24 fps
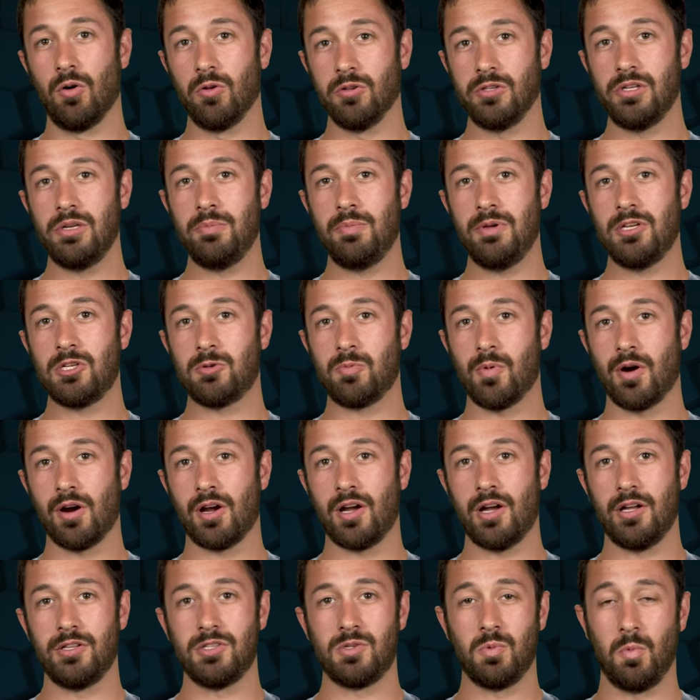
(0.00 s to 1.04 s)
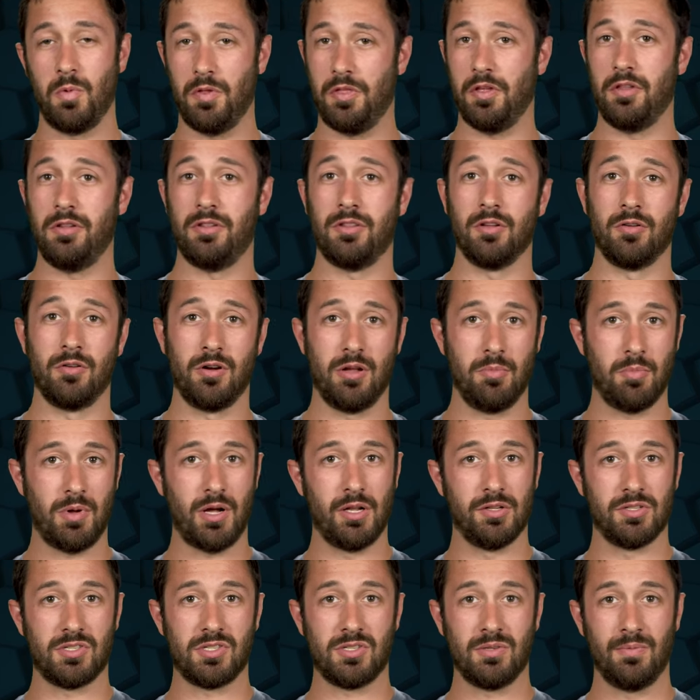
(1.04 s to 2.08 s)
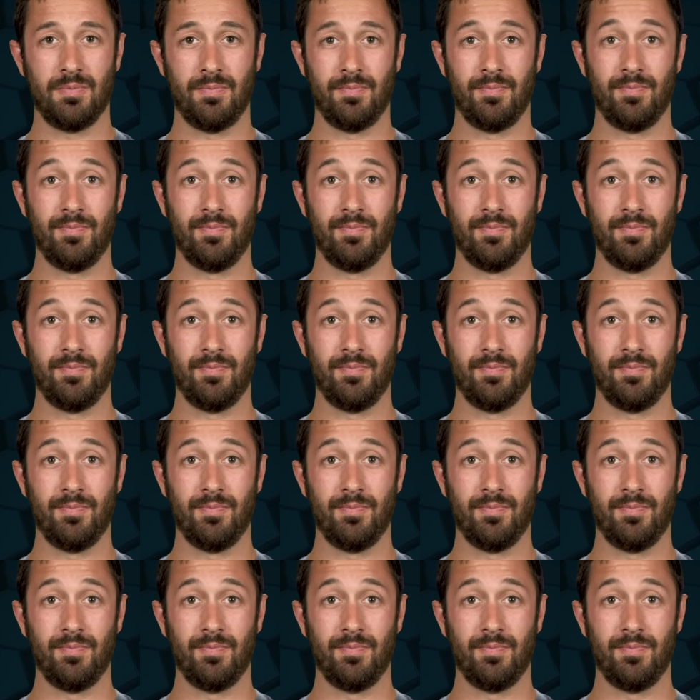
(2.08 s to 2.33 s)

only be smart guns within thirty months.